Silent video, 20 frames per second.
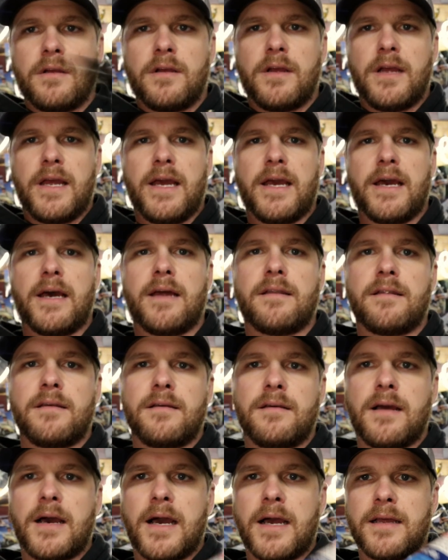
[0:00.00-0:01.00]
And
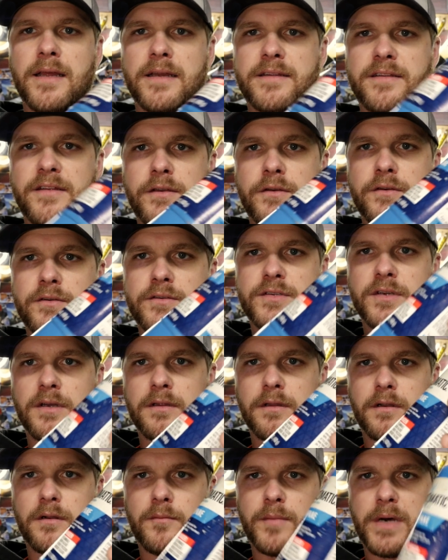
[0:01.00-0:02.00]
I like to use a
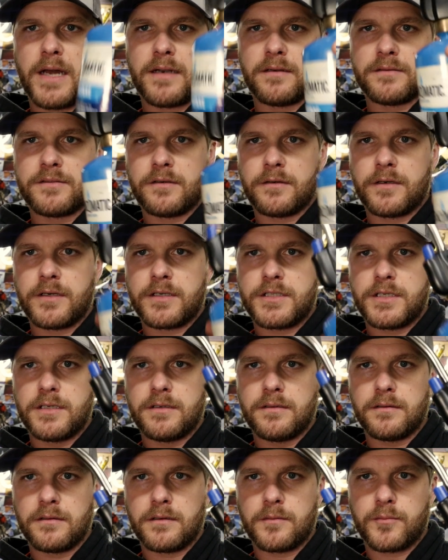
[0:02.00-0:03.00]
little bottle torch,
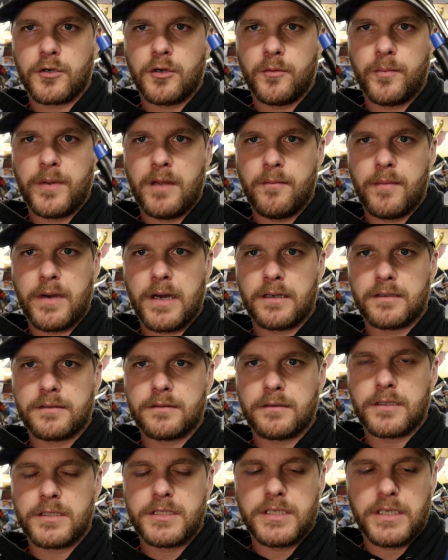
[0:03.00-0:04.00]
a little propane bottle
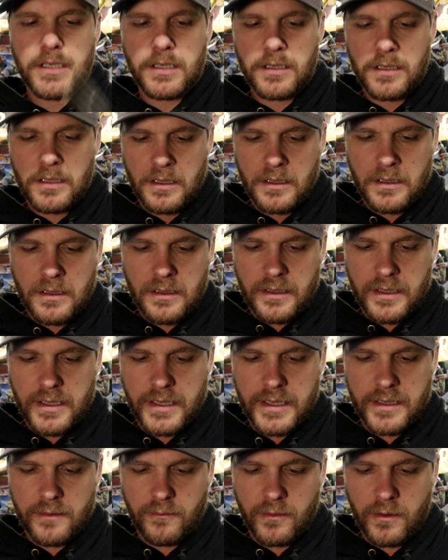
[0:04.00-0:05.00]
torch here.
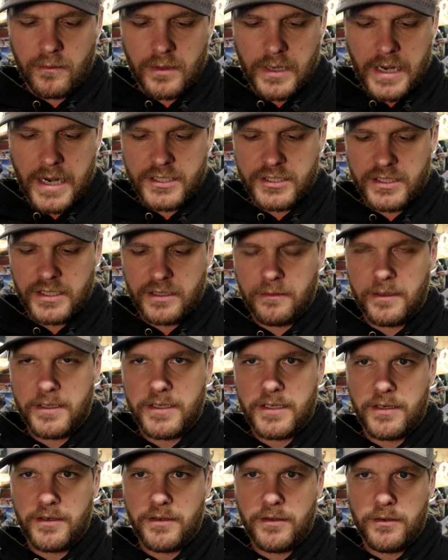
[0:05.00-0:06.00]
And what we're actually
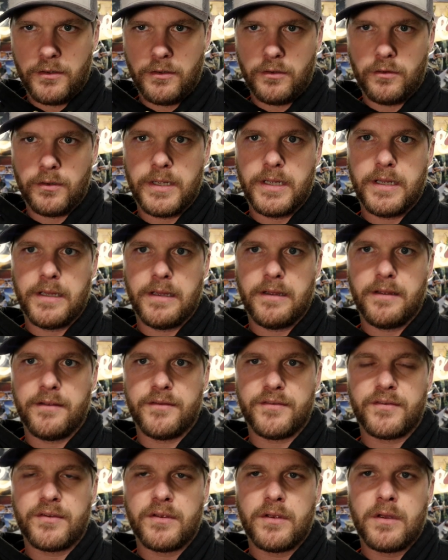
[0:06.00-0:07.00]
going to do
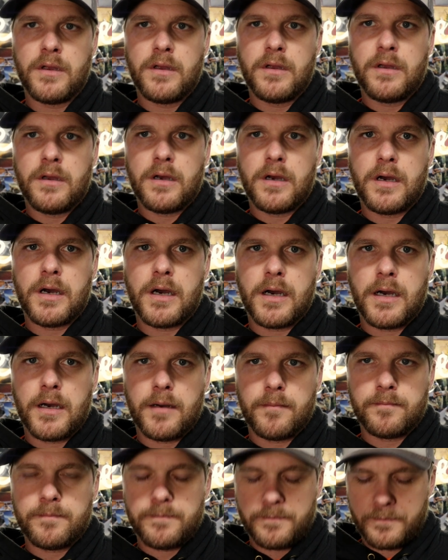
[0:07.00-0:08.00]
is
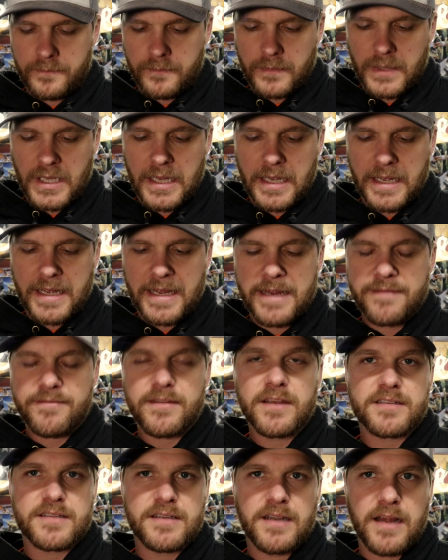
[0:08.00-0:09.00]
um, heat
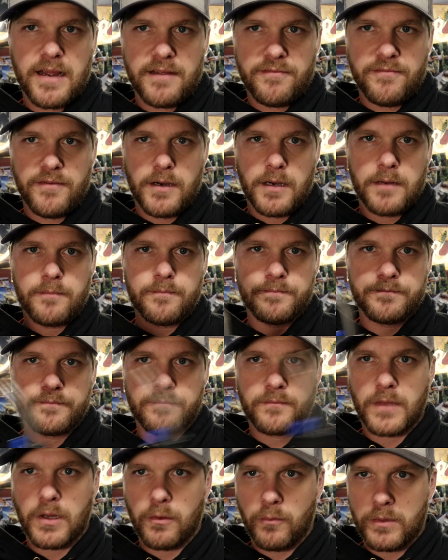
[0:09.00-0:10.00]
this knife up
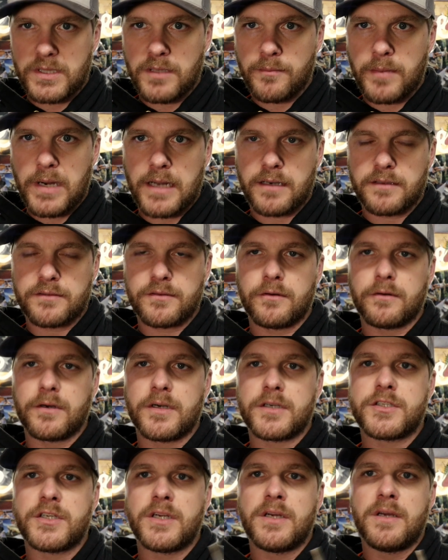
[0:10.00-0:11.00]
with the bottle
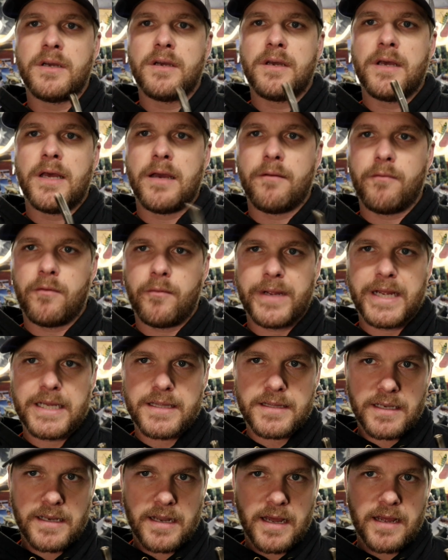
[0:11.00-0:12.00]
torch. And when we
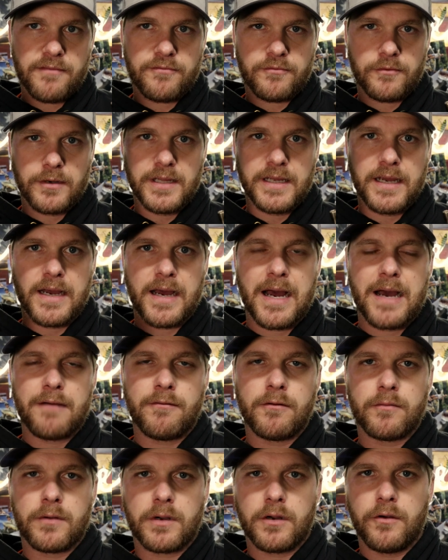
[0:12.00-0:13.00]
get the knife really hot,
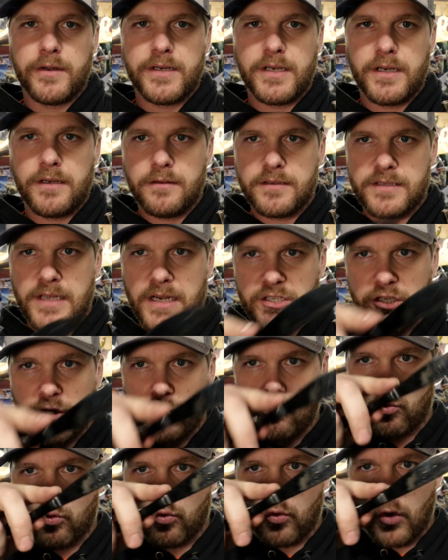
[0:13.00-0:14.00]
what we're going to do is
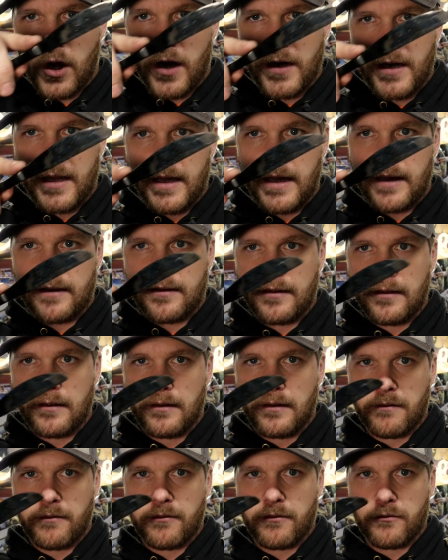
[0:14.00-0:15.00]
actually run it
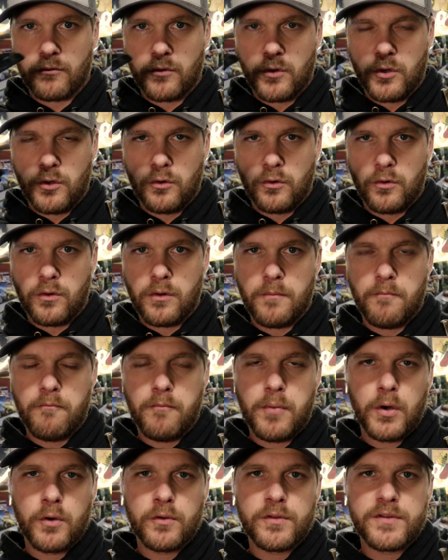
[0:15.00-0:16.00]
through
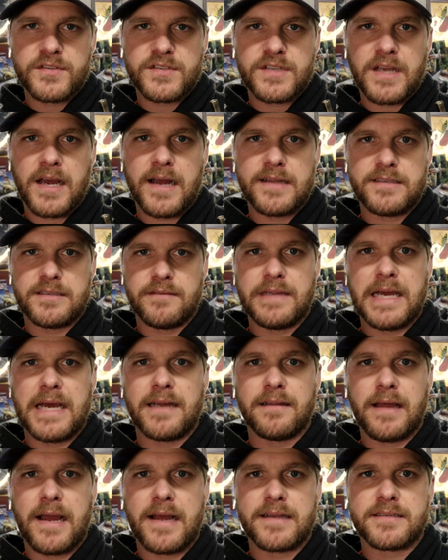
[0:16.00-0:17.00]
both sides of
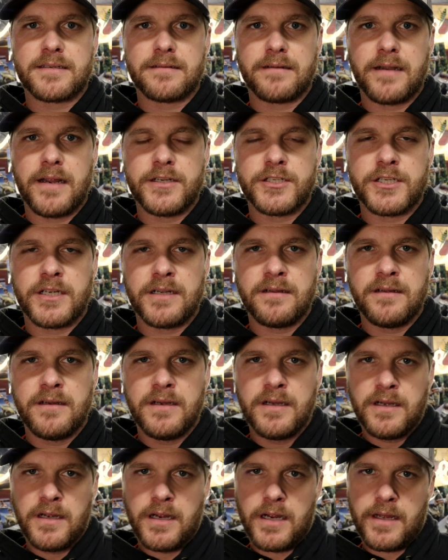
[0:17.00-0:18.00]
that laceration
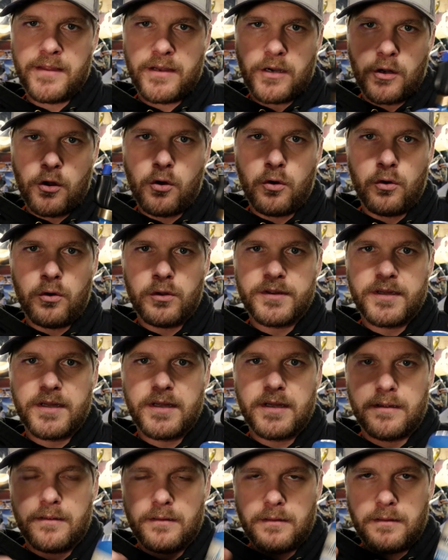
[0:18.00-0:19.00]
and then hold
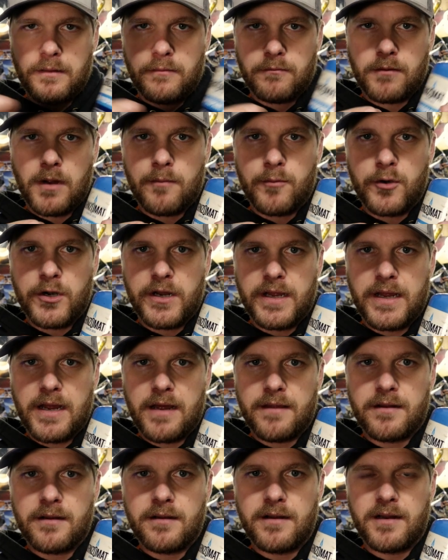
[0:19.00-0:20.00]
the, the rubber
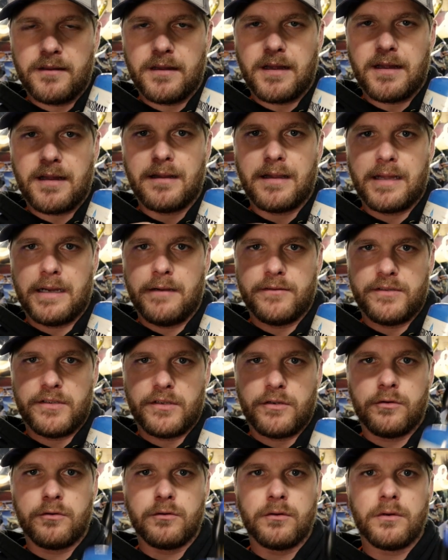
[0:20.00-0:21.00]
together and allow it to
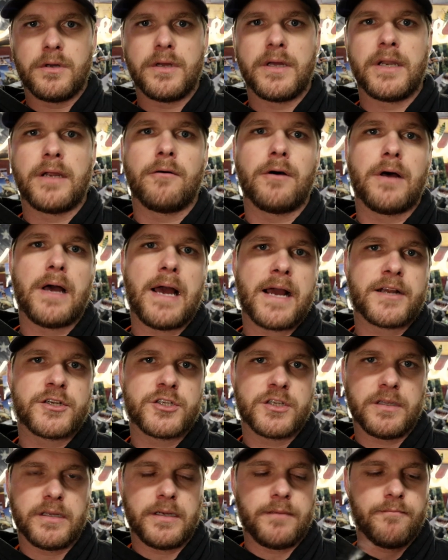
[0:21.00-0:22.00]
cool and it will
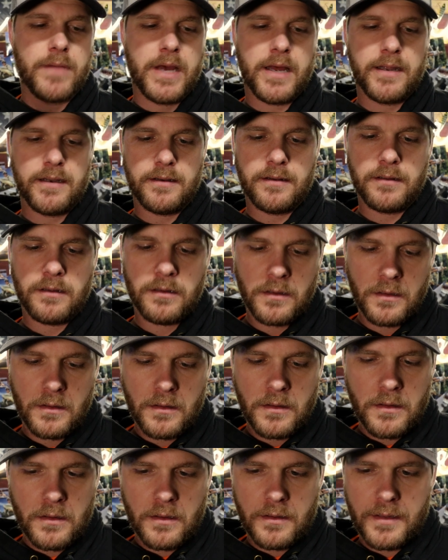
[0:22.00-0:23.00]
actually mend
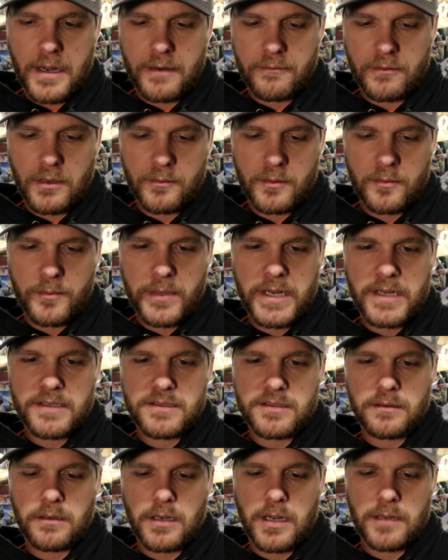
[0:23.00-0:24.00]
that rubber bait.
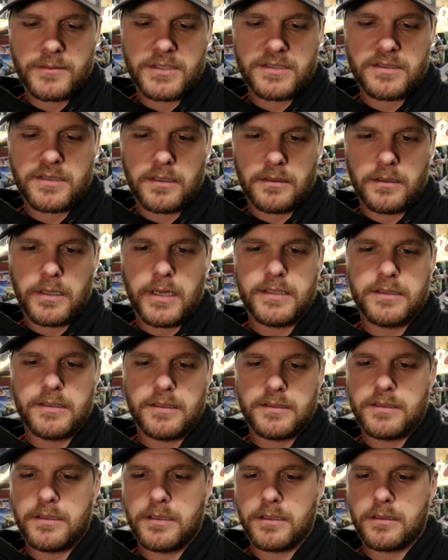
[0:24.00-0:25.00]
So I'm just gonna light
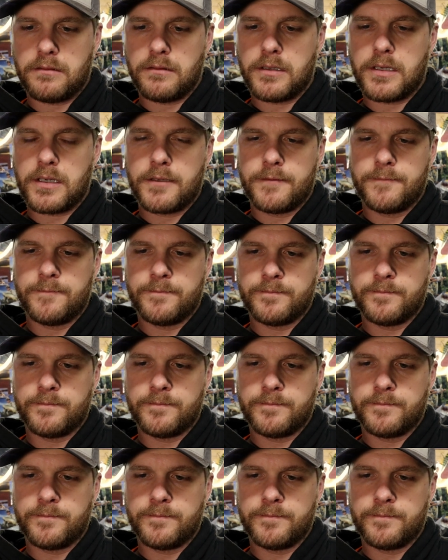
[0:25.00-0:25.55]
this here quick.